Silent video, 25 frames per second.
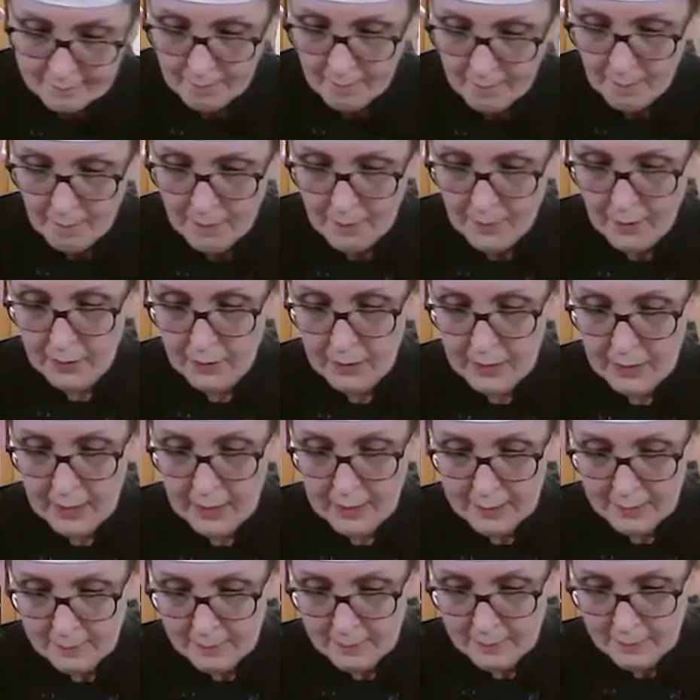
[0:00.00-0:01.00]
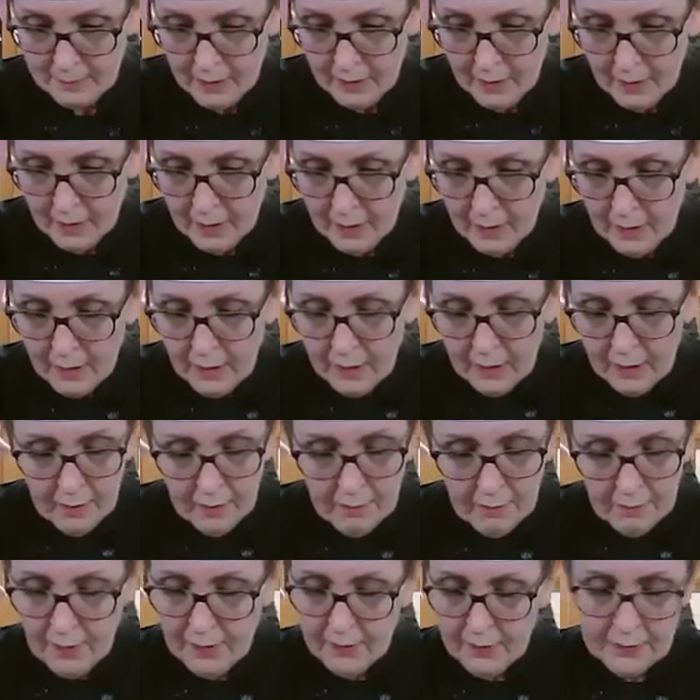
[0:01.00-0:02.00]
Okay,
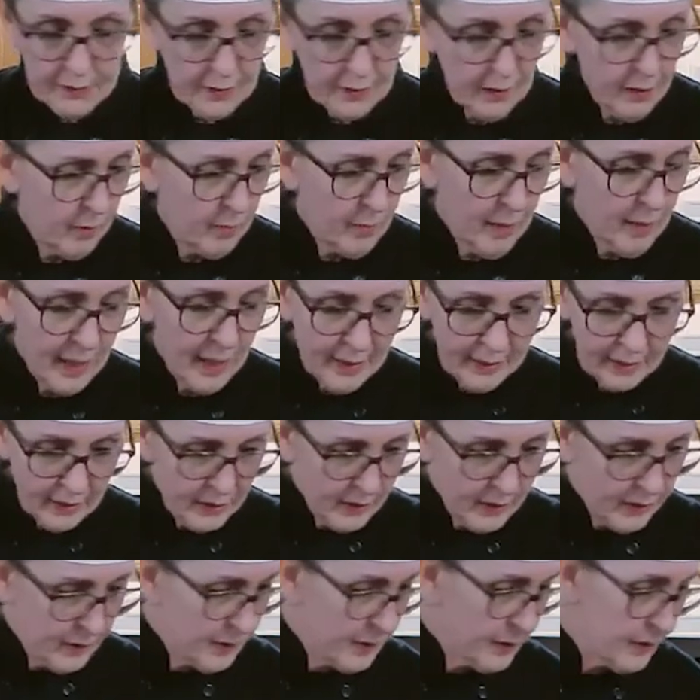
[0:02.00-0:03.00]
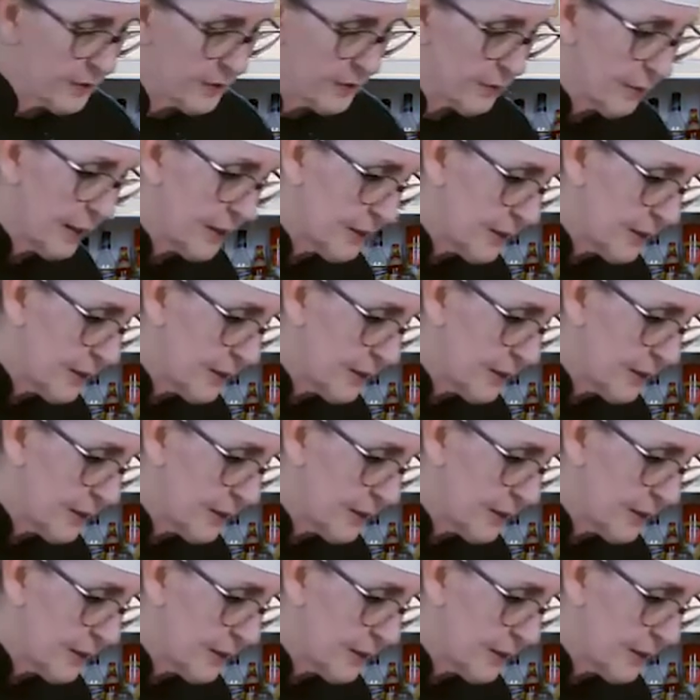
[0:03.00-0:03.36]
folks, oh my goodness gracious,